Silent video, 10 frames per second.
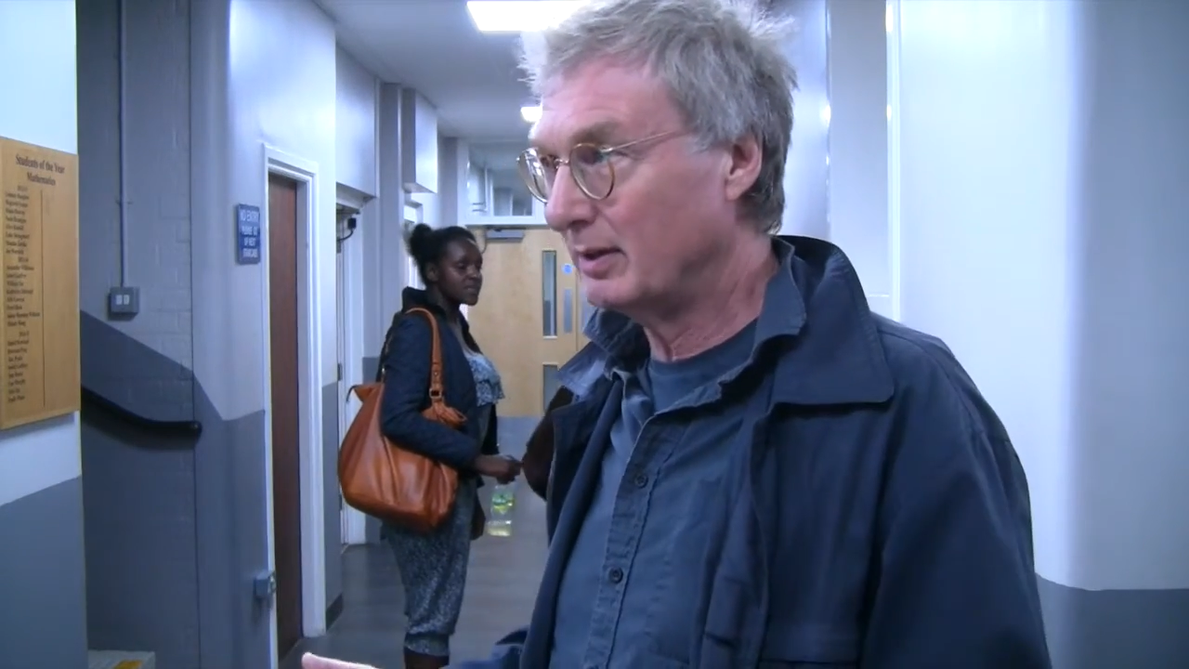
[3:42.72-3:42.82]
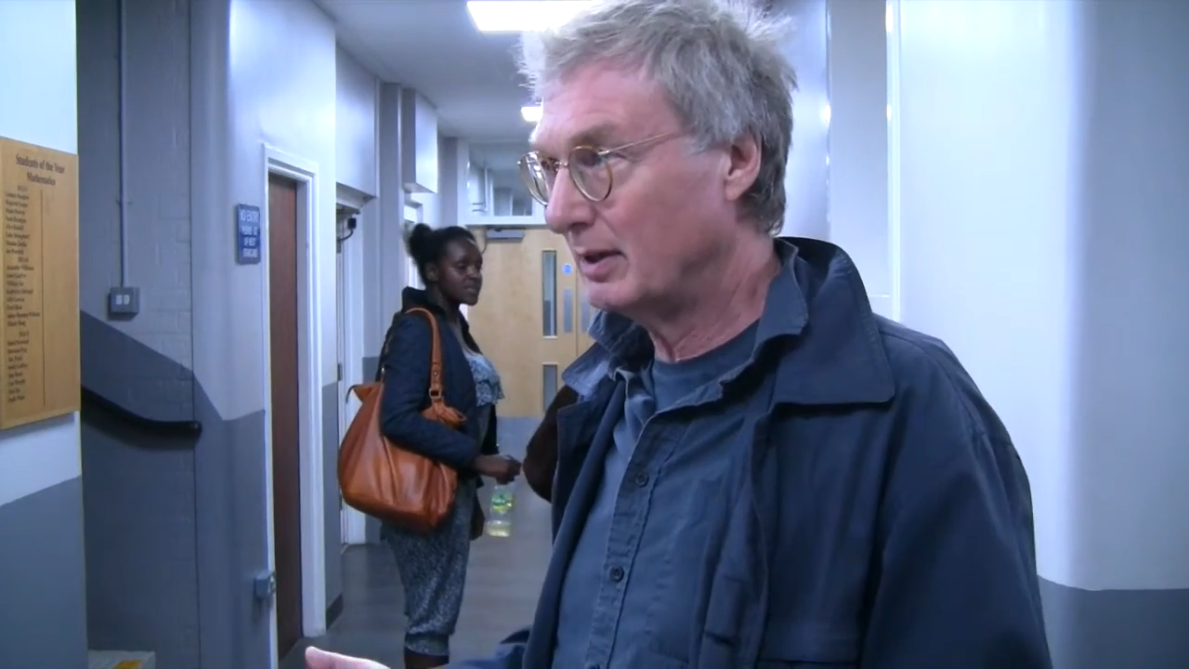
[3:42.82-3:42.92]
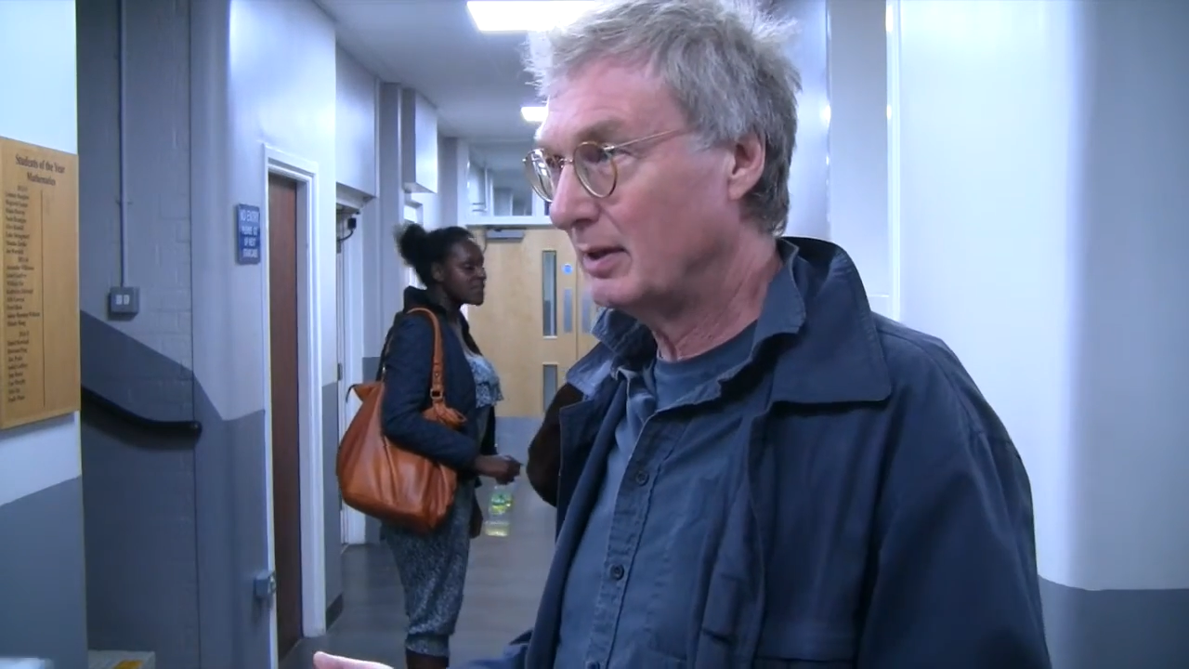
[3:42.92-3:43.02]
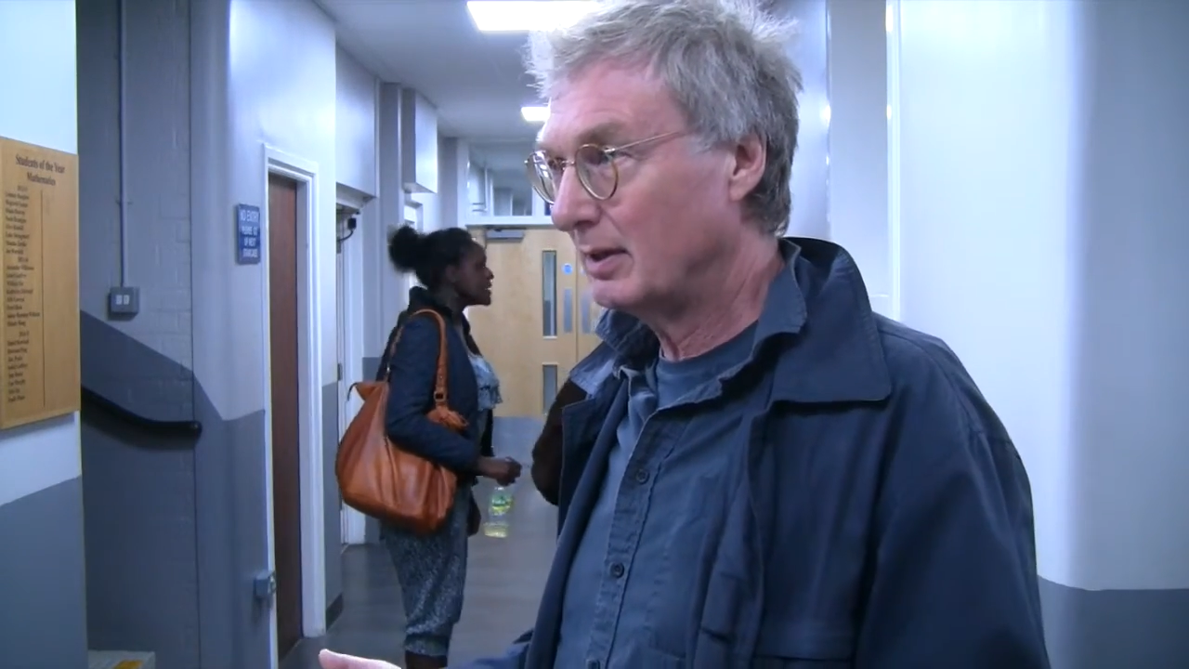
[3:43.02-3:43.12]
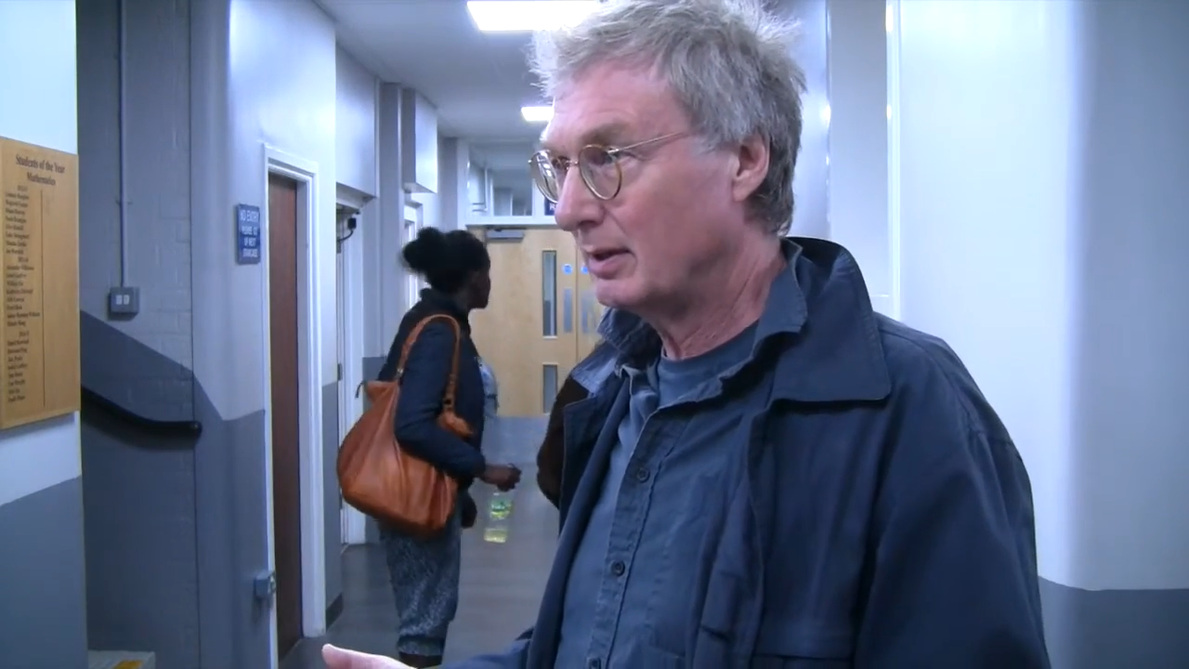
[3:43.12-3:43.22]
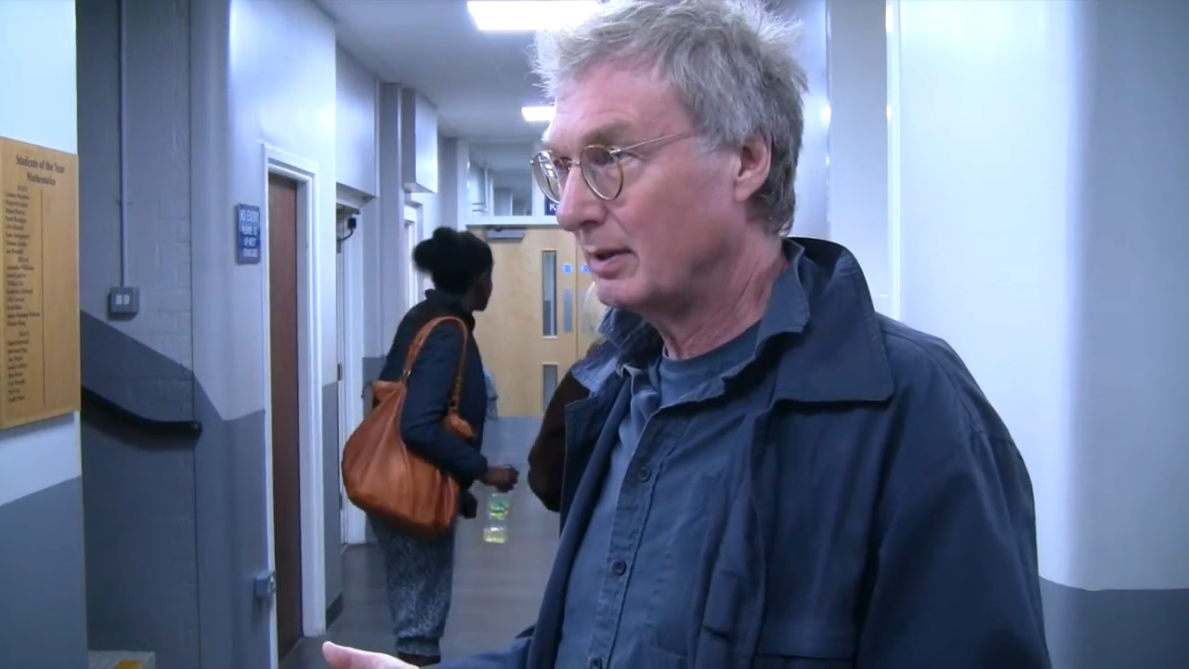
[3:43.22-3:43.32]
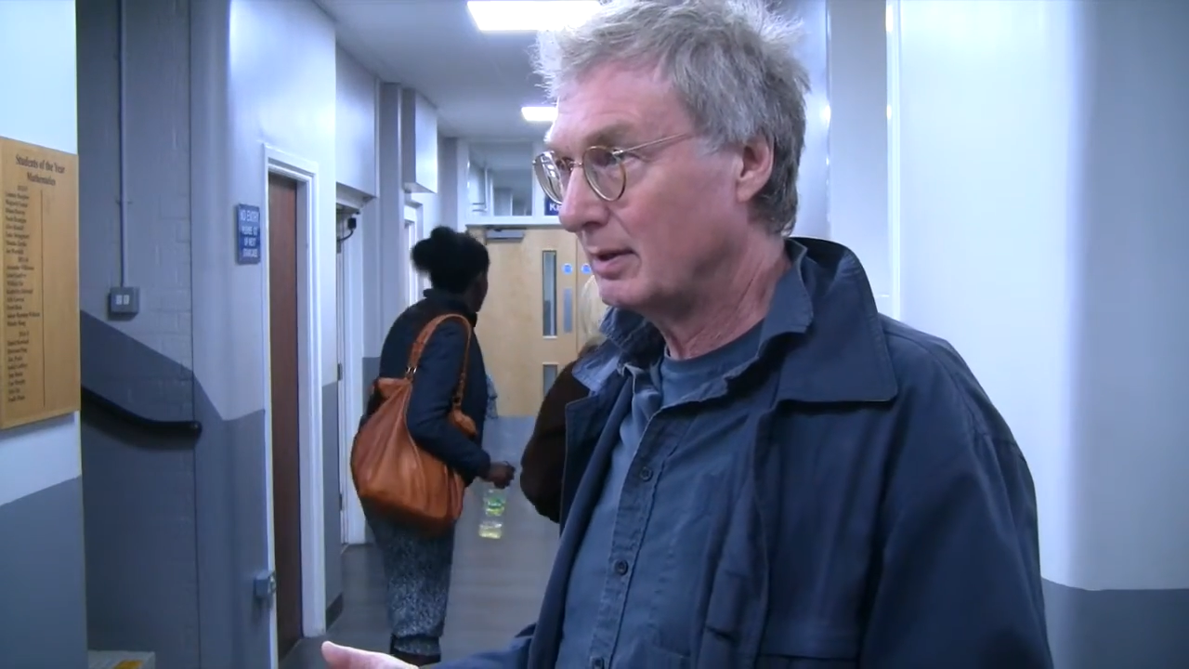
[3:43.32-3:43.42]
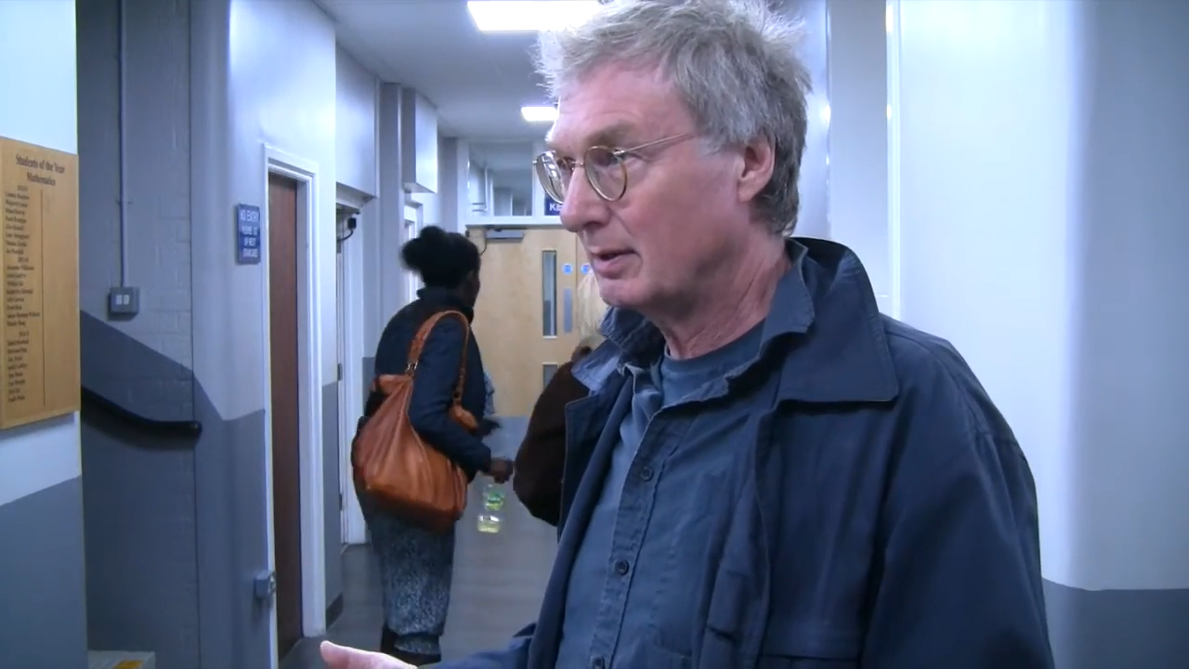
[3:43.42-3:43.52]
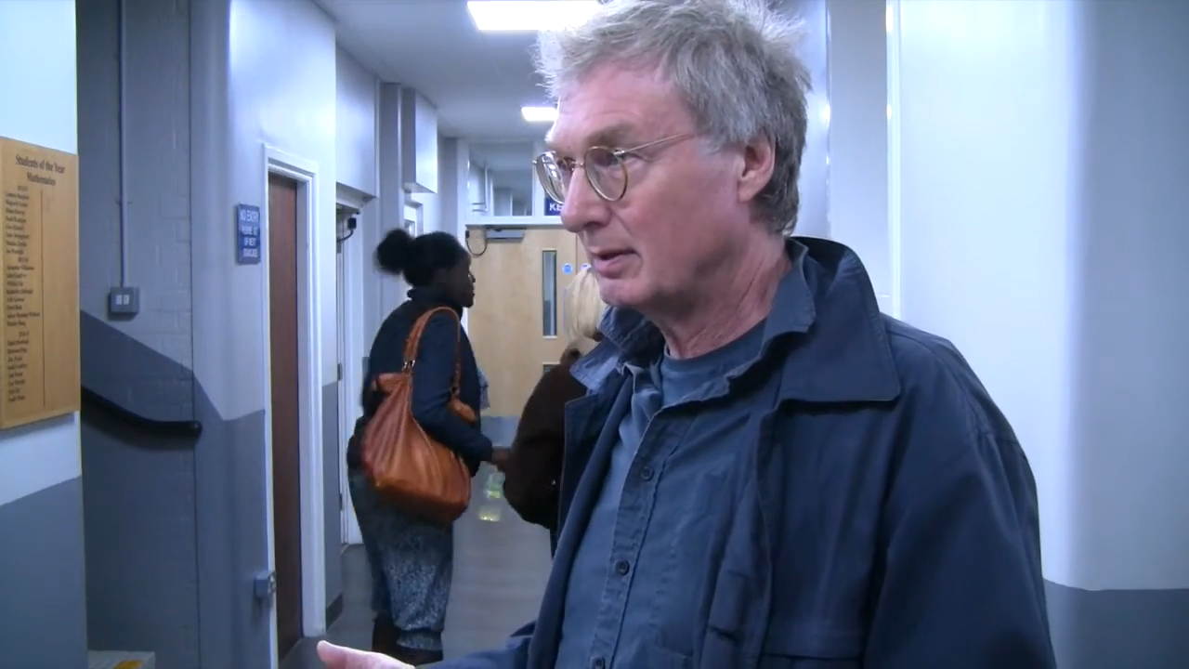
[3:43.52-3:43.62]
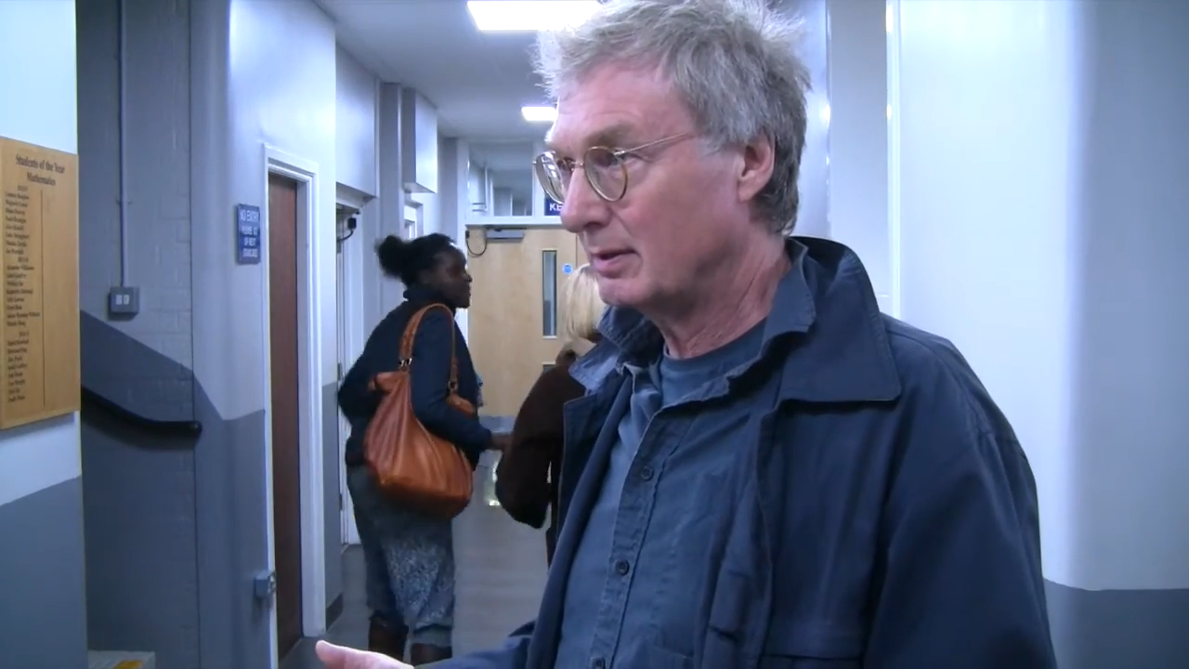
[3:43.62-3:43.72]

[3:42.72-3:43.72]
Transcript: And we haven't had a decision,